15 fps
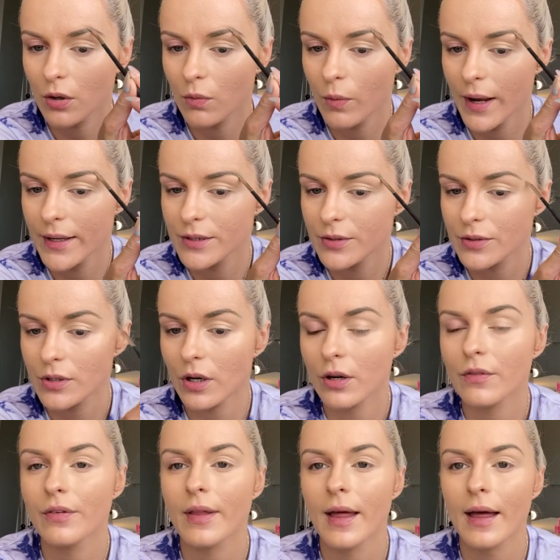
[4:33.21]
way too dark
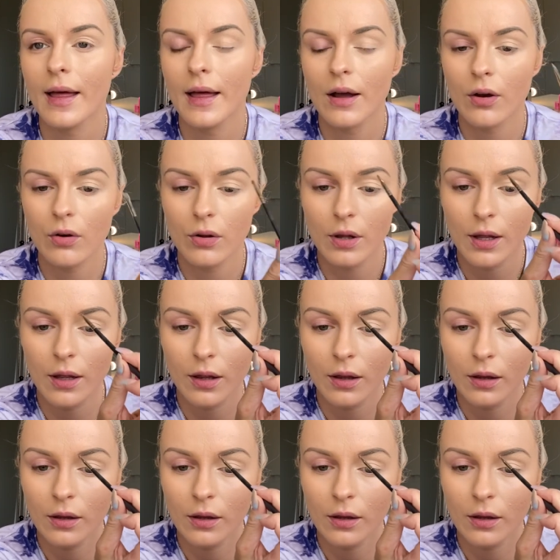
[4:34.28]
for their hair color.